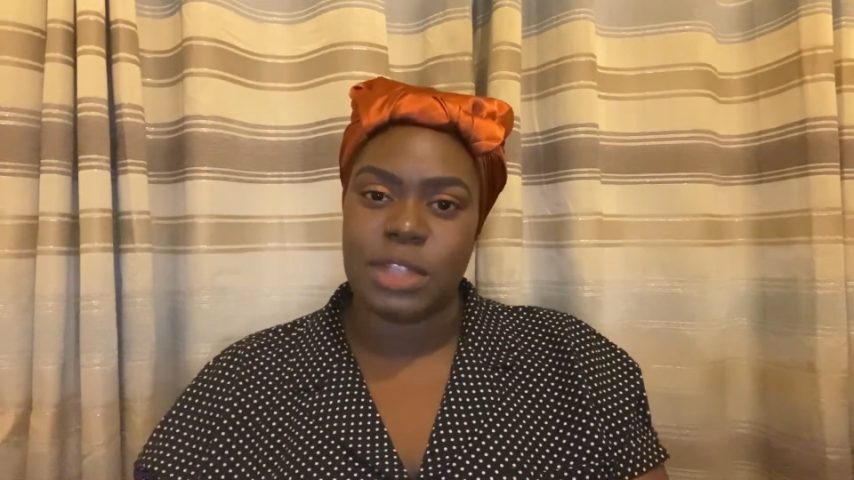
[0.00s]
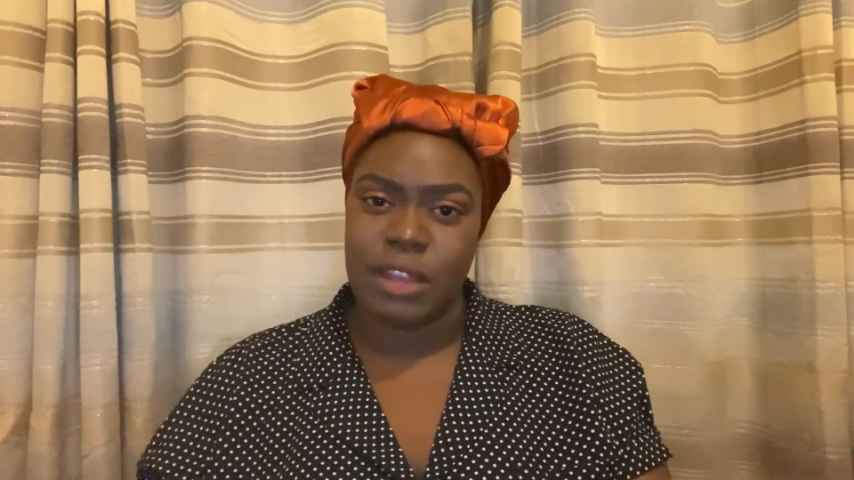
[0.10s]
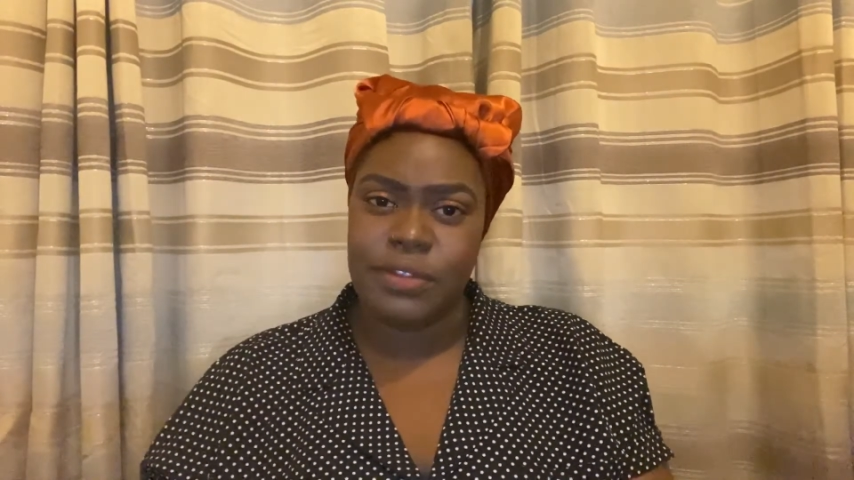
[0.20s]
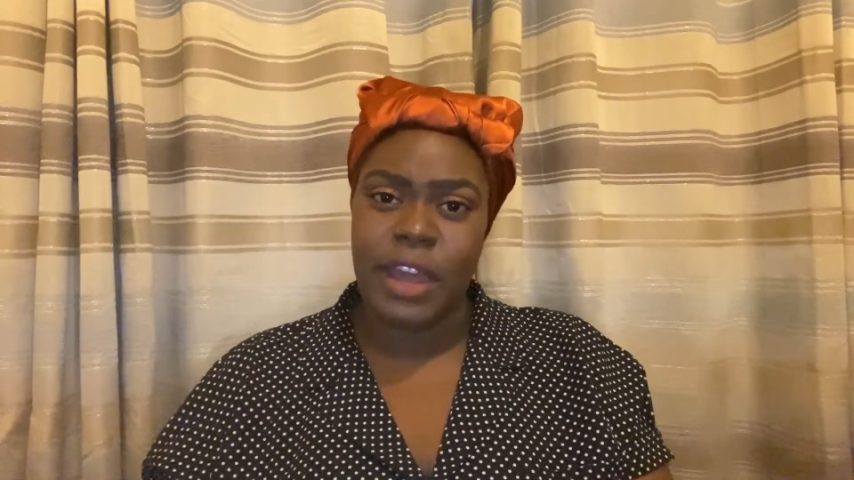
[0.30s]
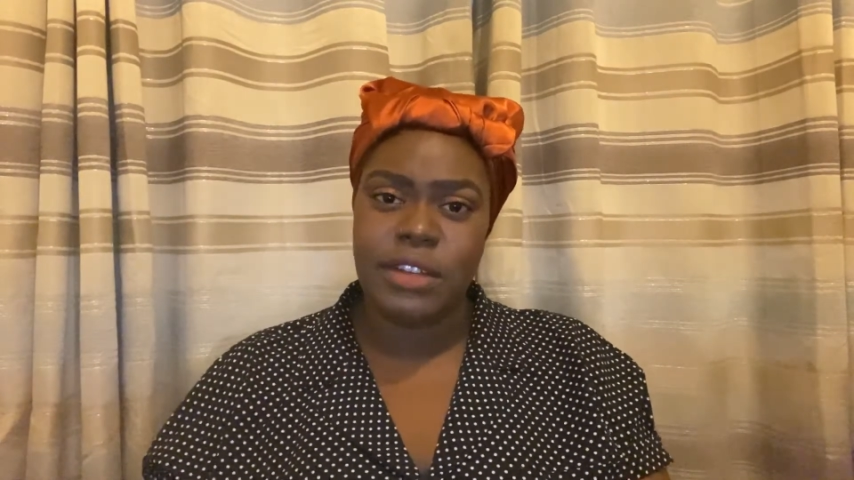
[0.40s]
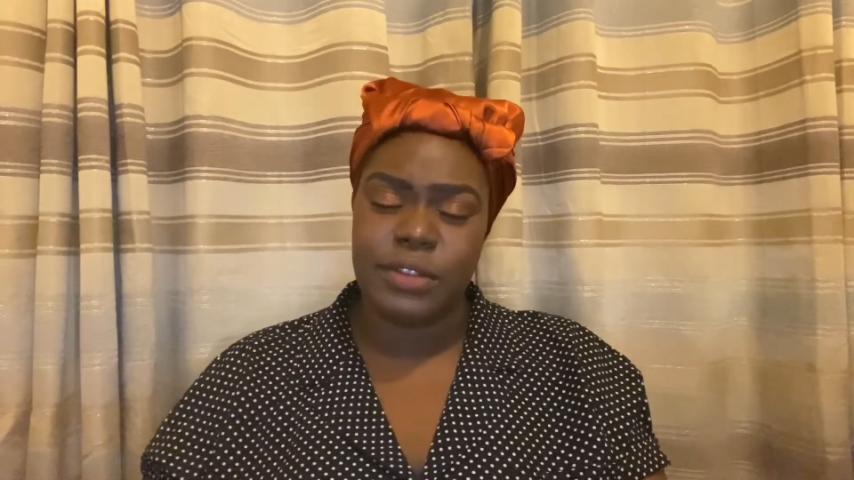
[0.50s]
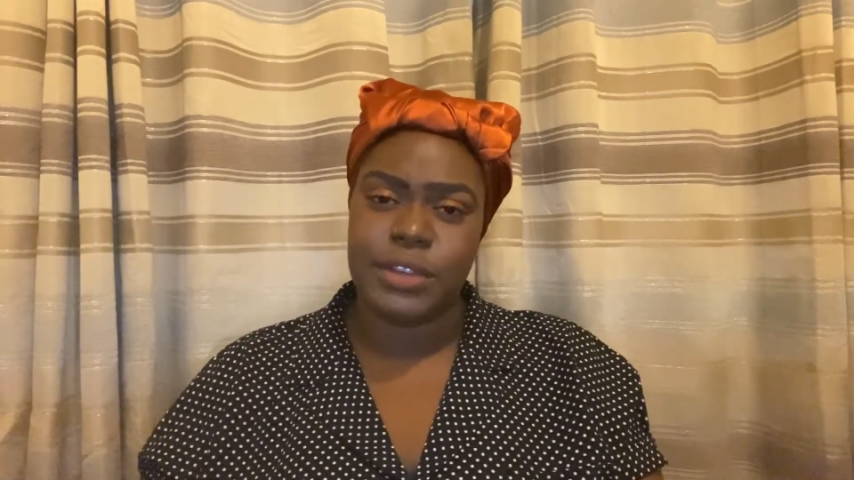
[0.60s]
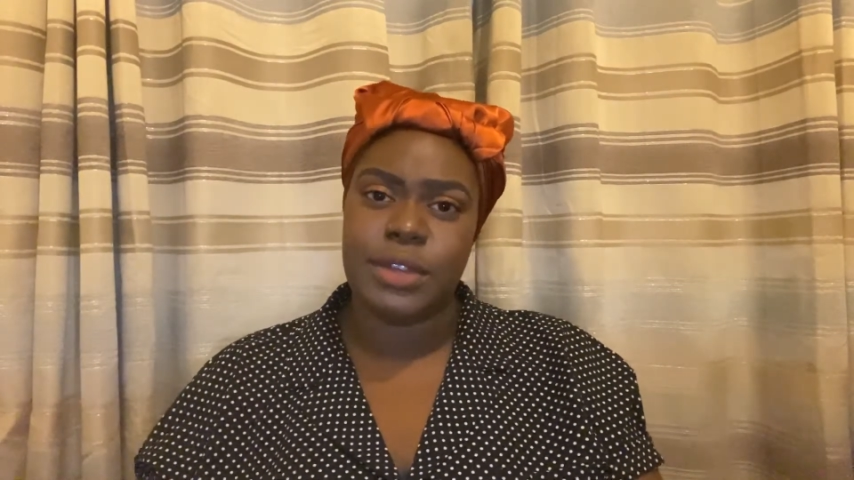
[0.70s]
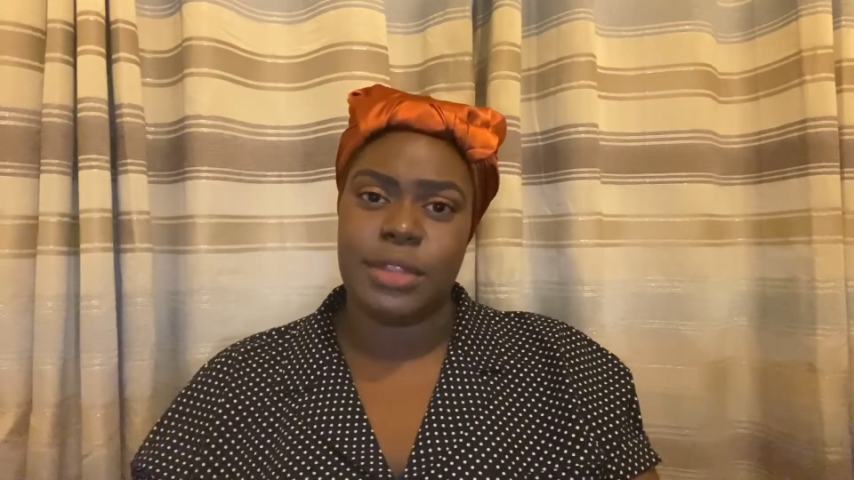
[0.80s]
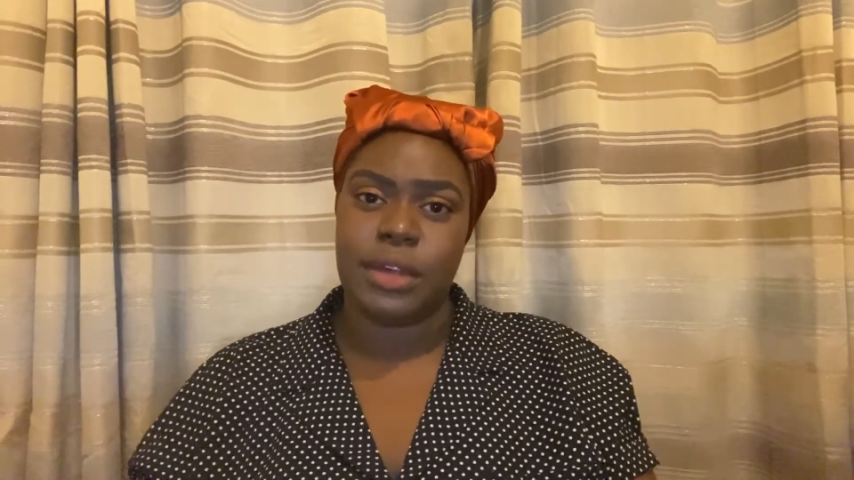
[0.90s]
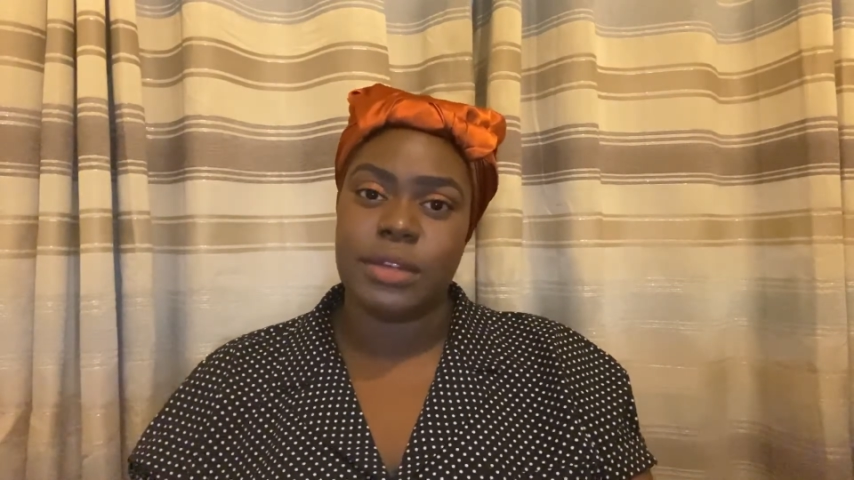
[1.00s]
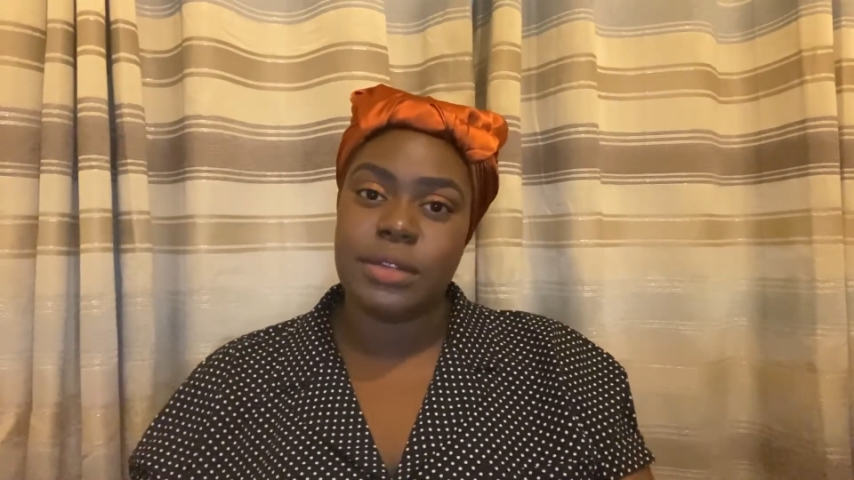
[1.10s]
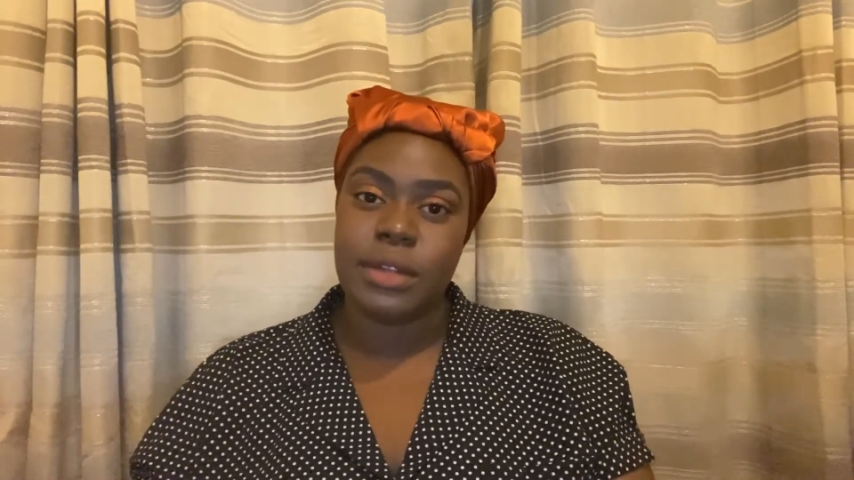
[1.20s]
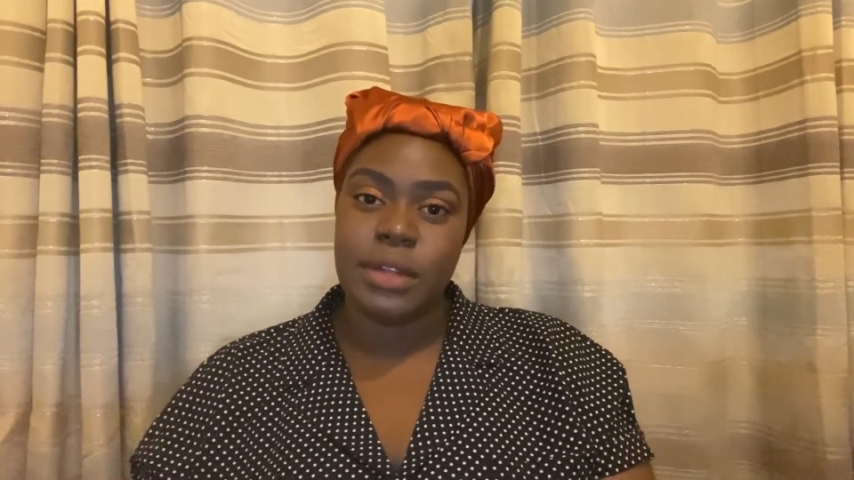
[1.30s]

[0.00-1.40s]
I found a few though.